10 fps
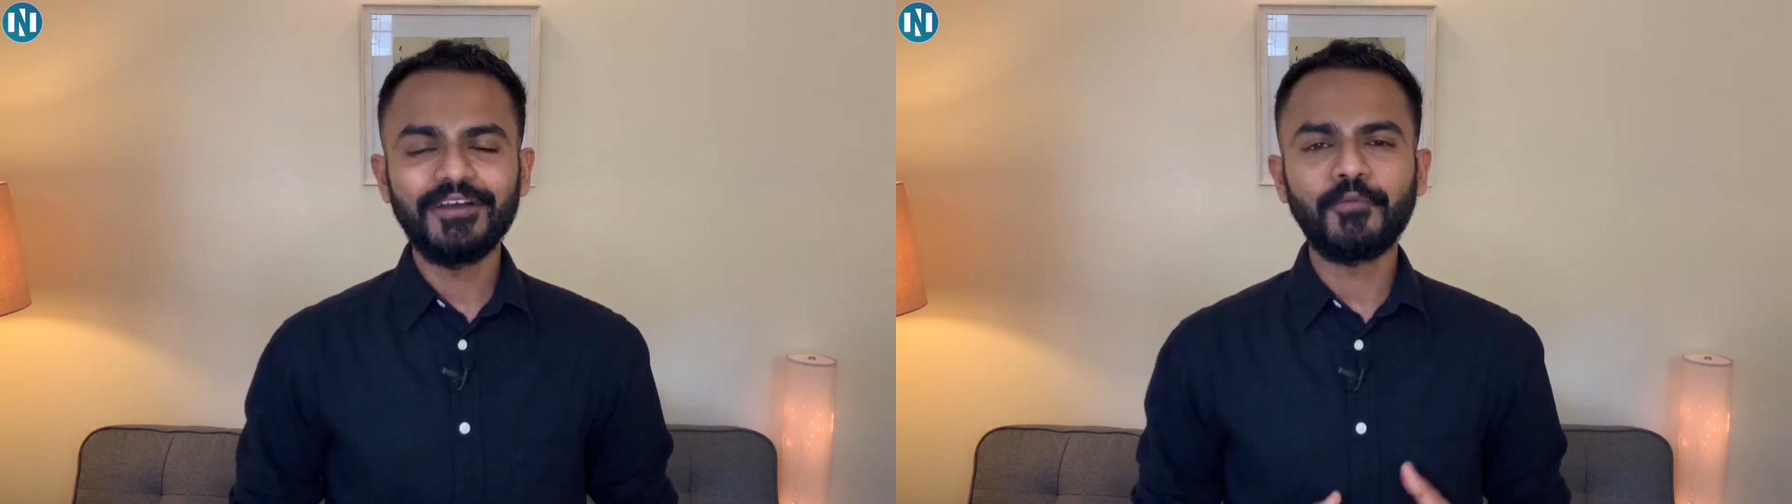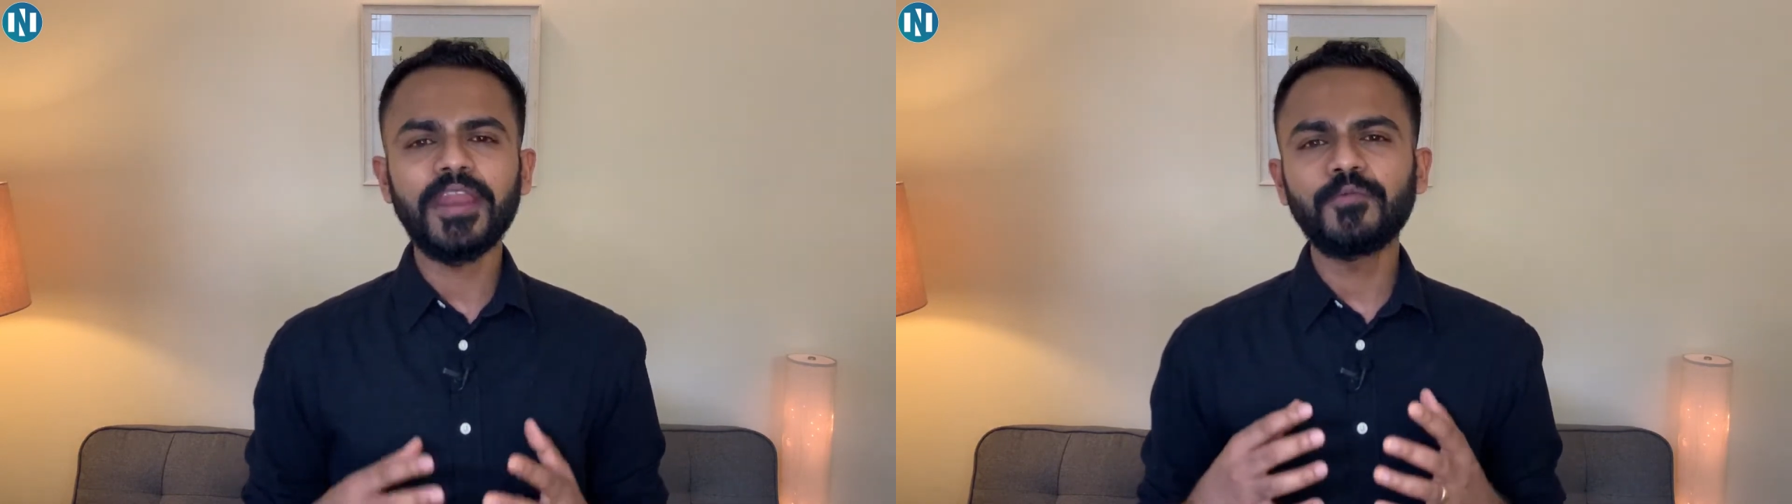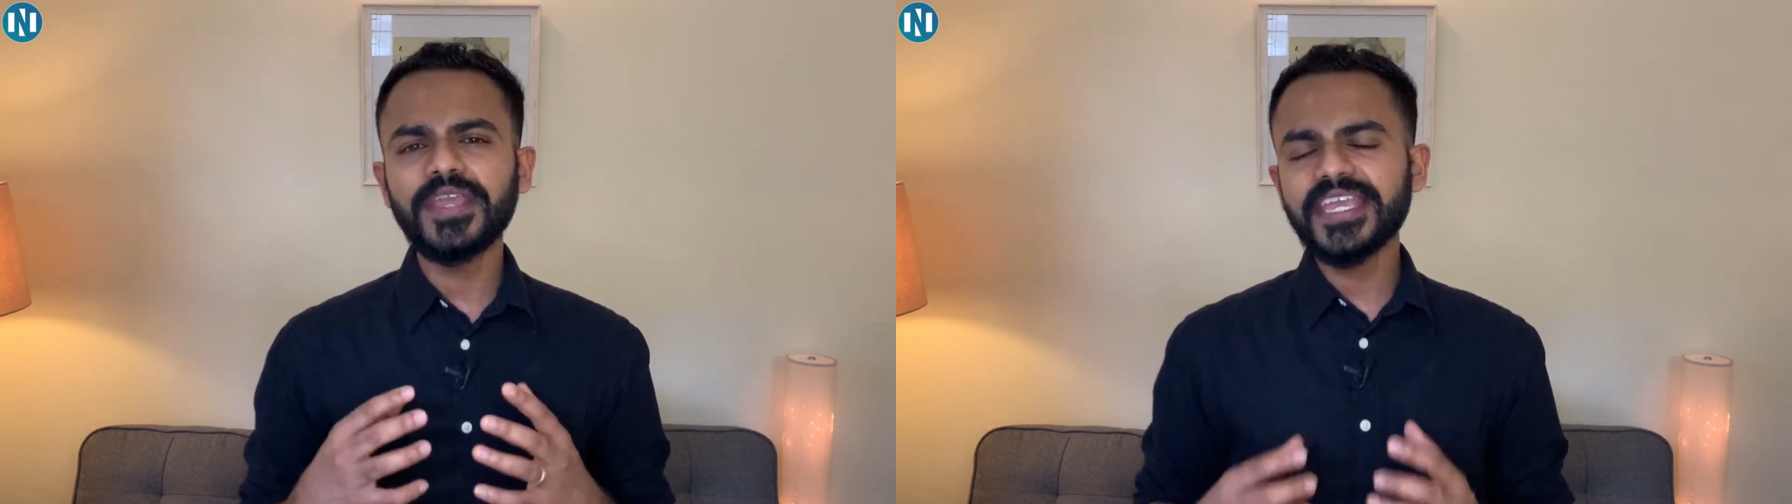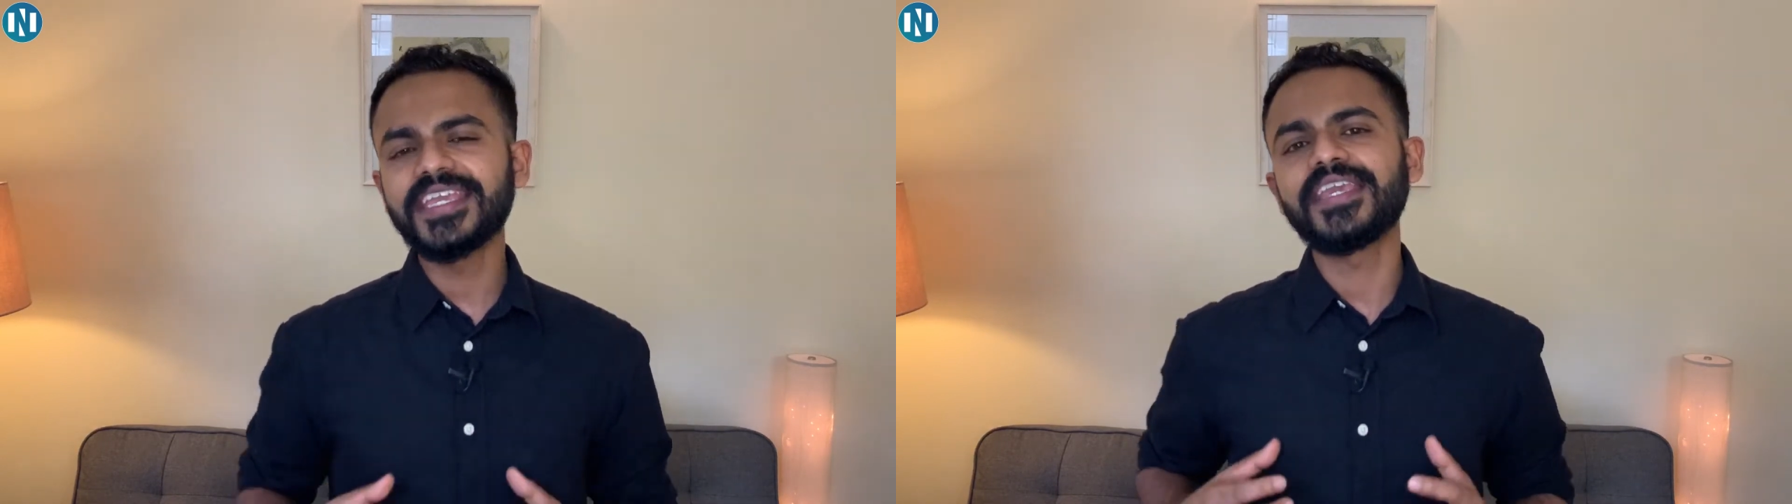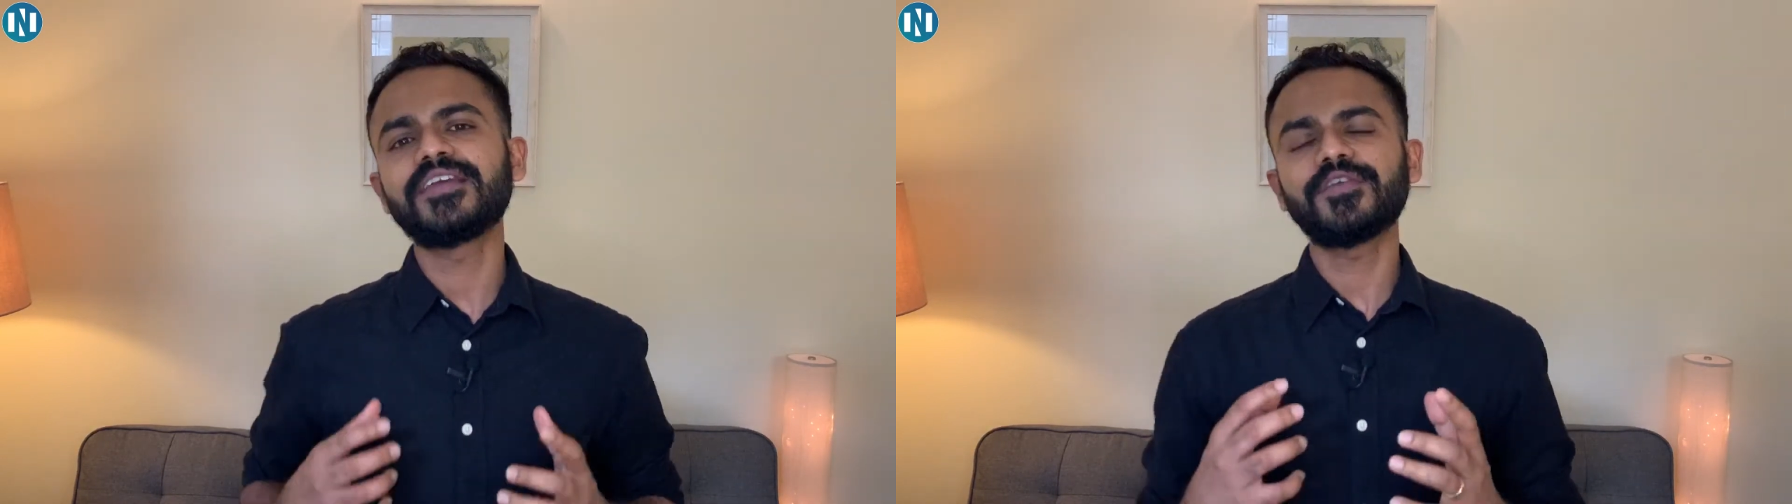When we
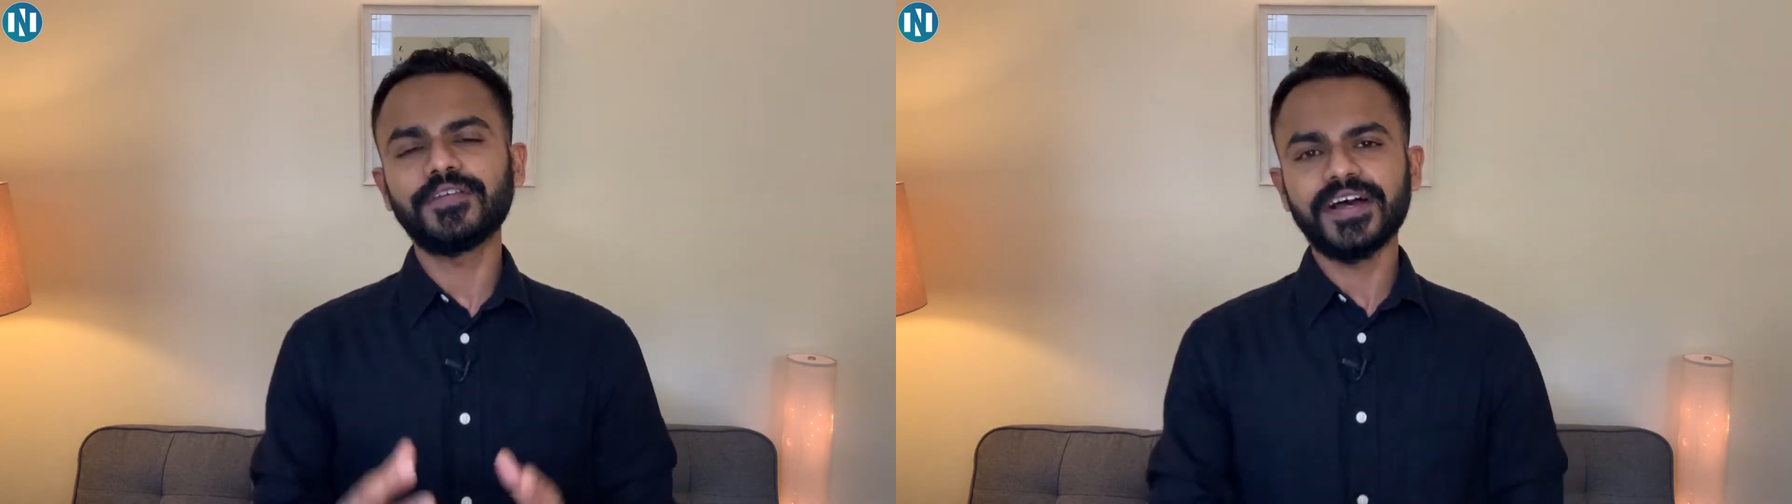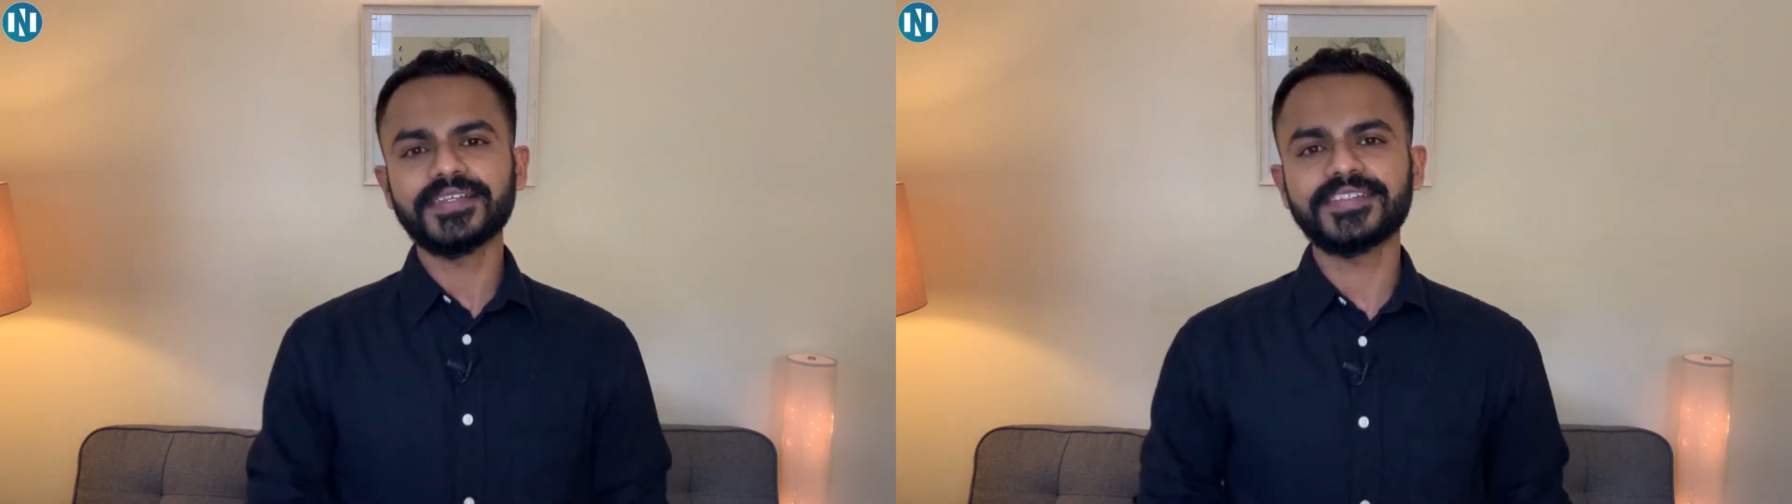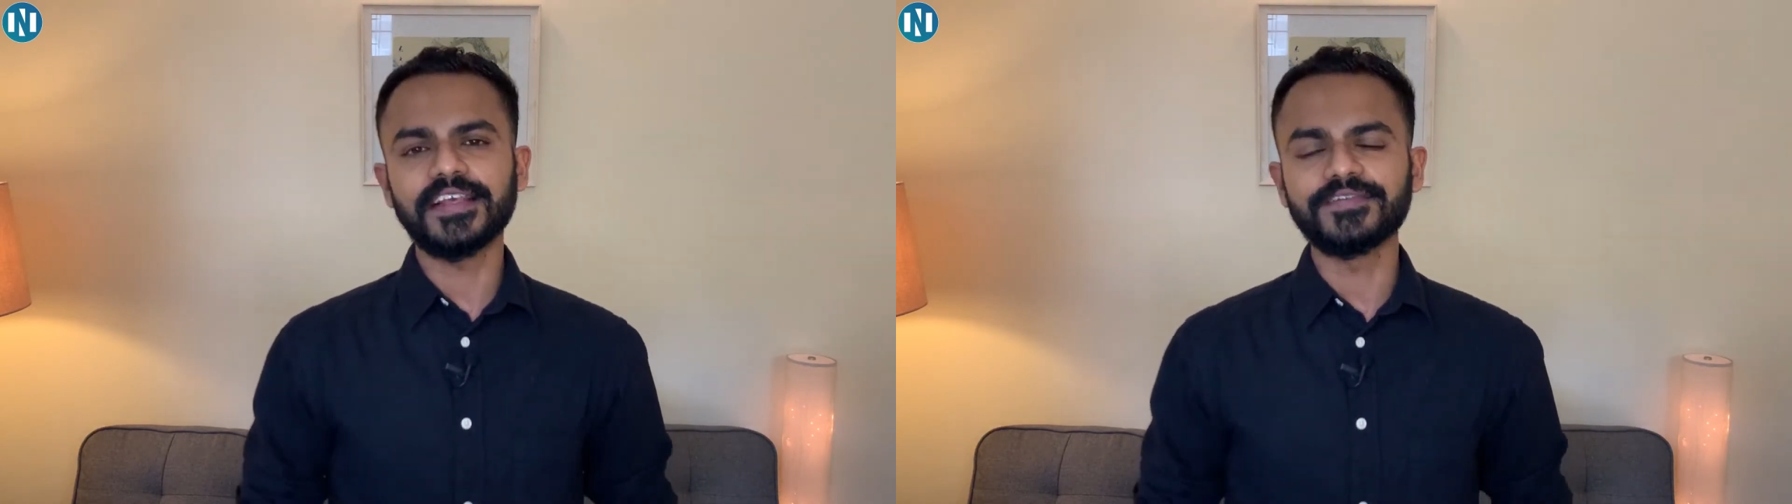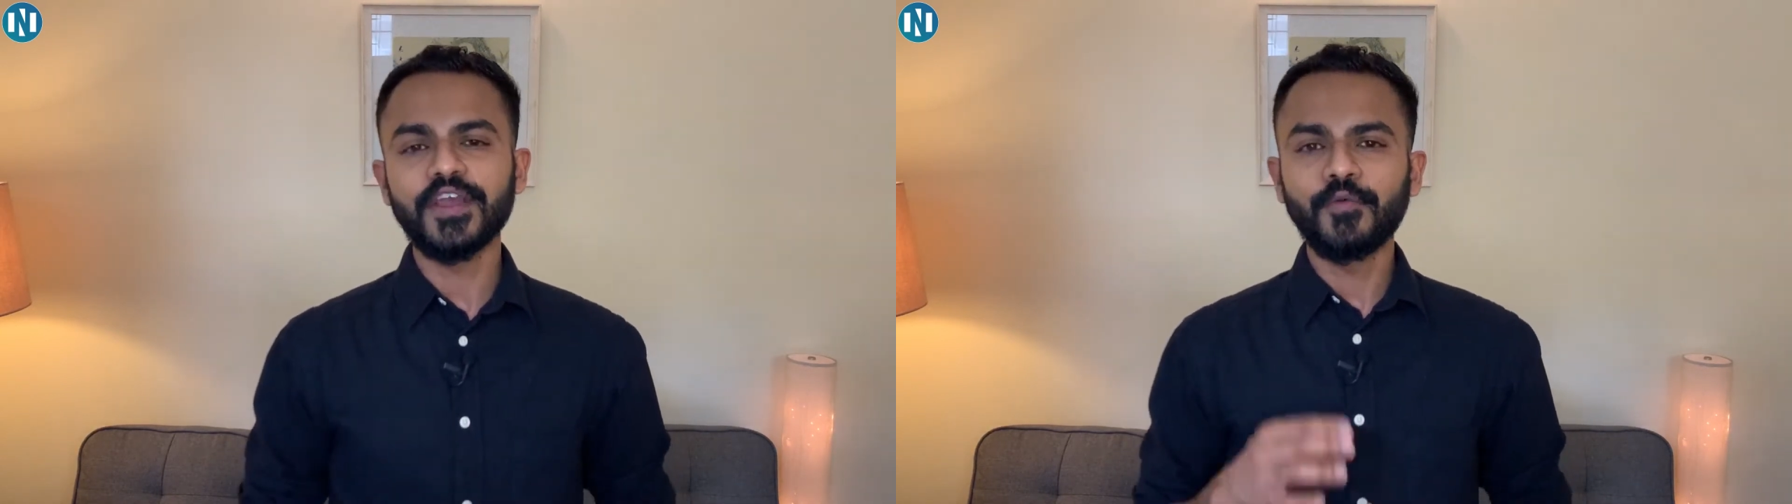give of ourselves,